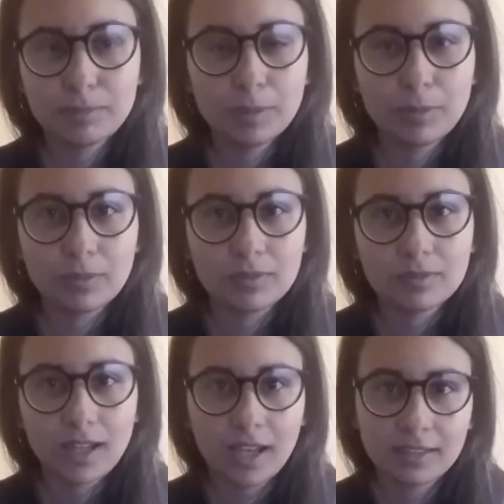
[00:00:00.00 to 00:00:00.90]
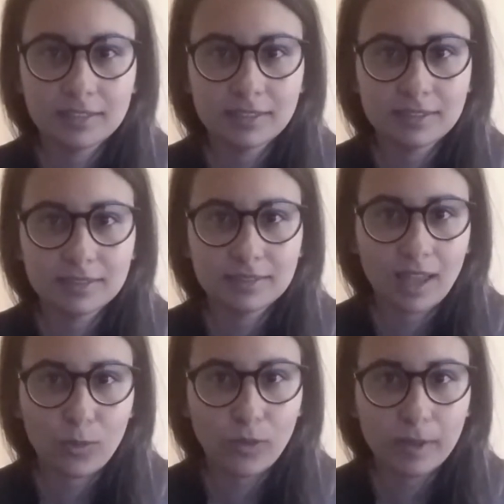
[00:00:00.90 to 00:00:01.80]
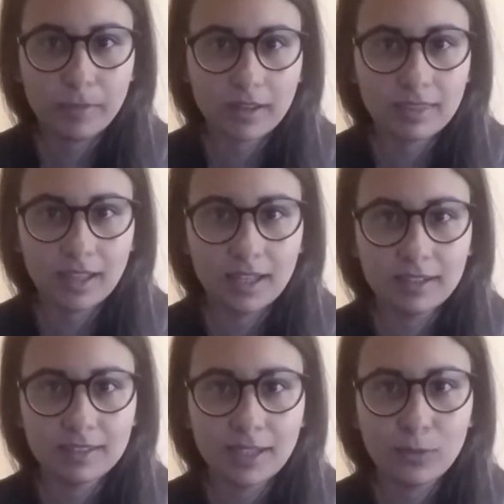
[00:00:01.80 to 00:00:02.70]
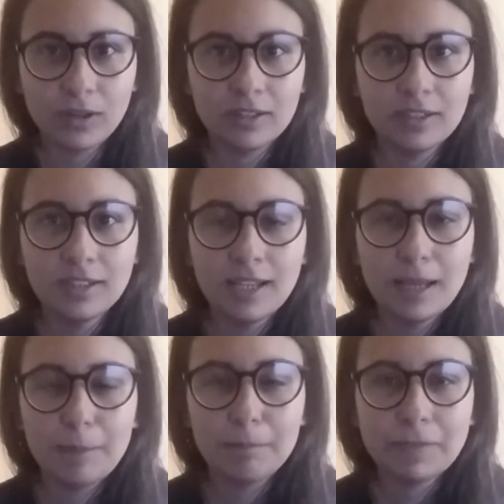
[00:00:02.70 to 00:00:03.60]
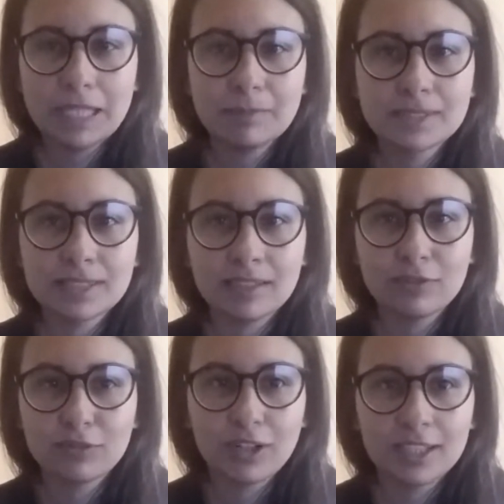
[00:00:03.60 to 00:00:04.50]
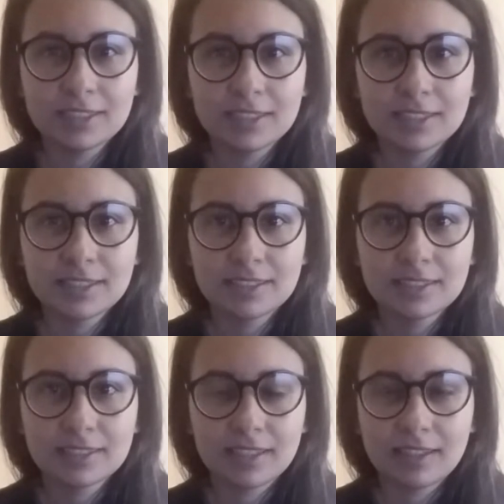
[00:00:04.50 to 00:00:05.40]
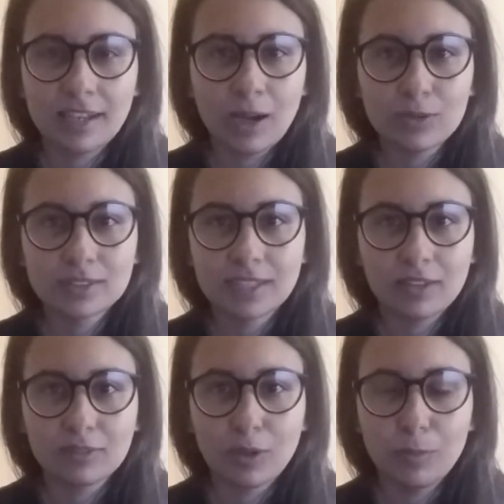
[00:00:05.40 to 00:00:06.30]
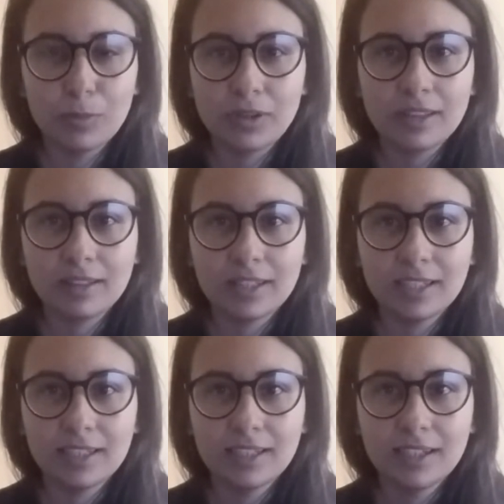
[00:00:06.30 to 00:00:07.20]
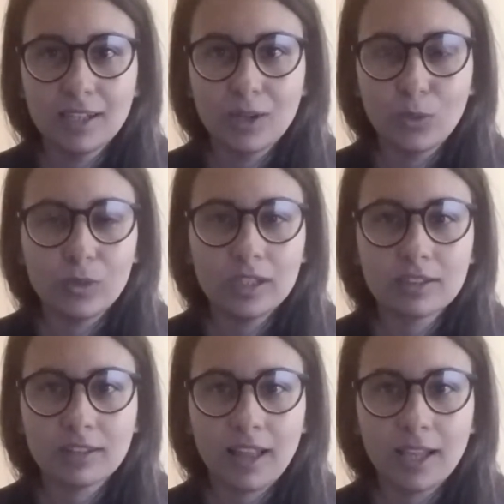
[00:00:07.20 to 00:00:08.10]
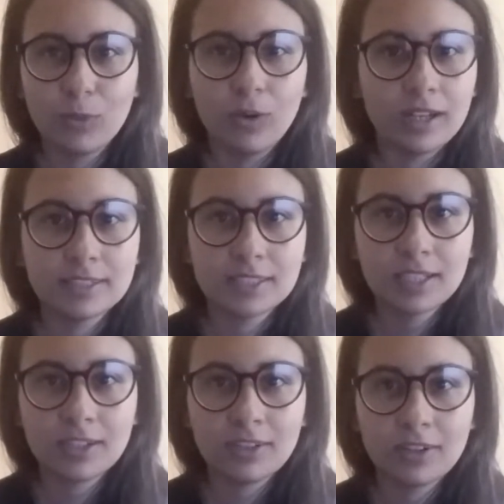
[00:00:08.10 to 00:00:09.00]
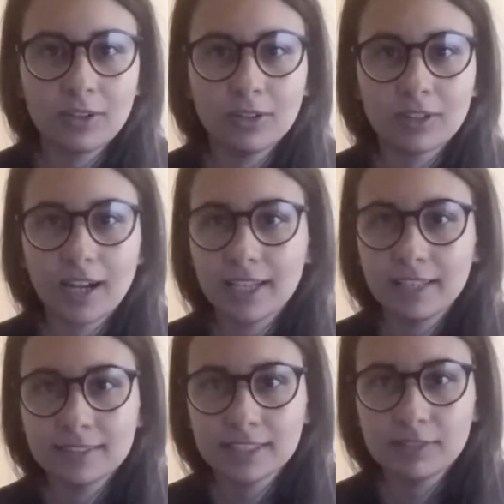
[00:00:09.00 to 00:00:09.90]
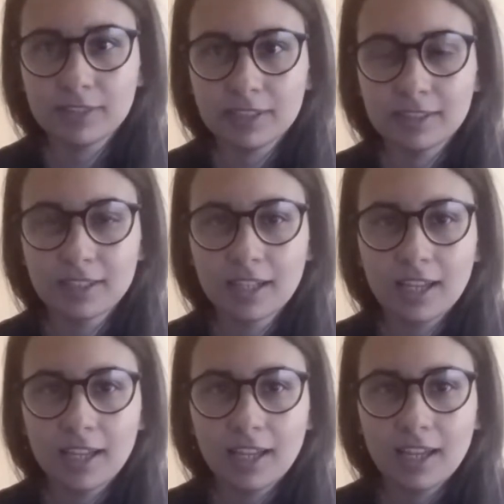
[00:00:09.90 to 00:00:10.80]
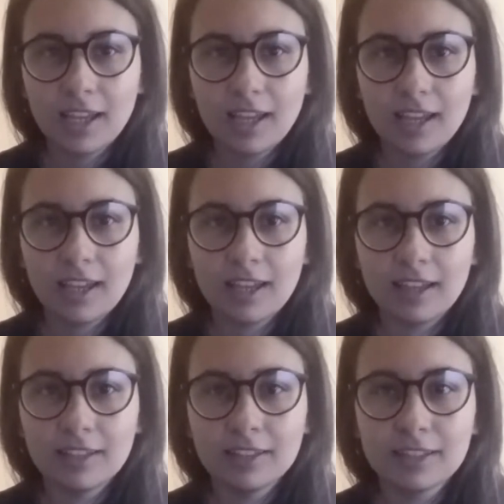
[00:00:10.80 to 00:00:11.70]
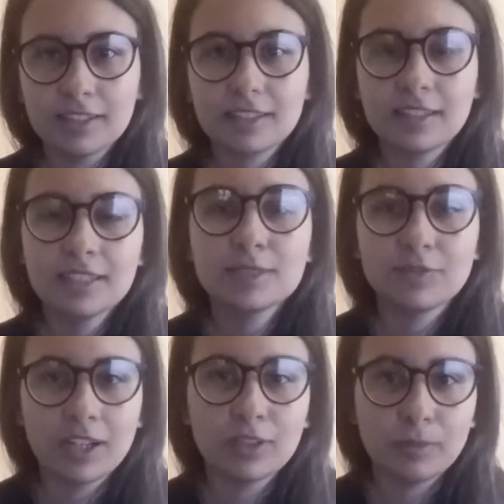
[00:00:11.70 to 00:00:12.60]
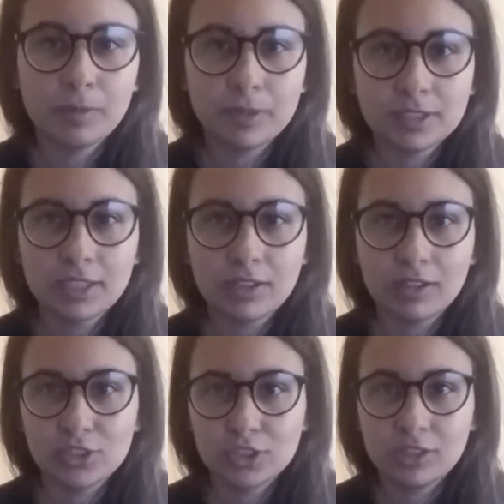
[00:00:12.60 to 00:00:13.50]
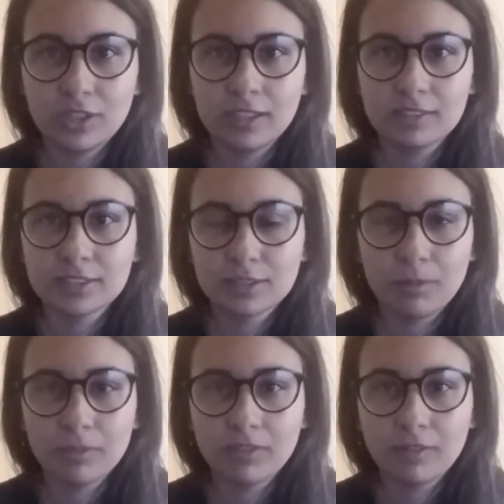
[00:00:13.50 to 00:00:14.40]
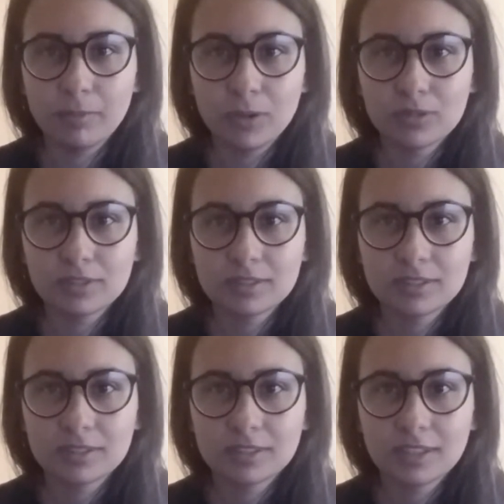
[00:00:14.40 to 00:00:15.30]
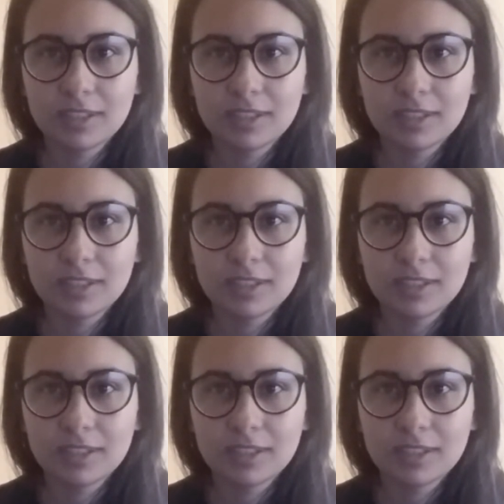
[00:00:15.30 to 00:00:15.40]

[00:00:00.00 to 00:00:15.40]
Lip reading: people acted that way back then. There were memes and phrases that now sound completely weird, like "what is there?" or "I can't even." And this fandom in particular generated some of the most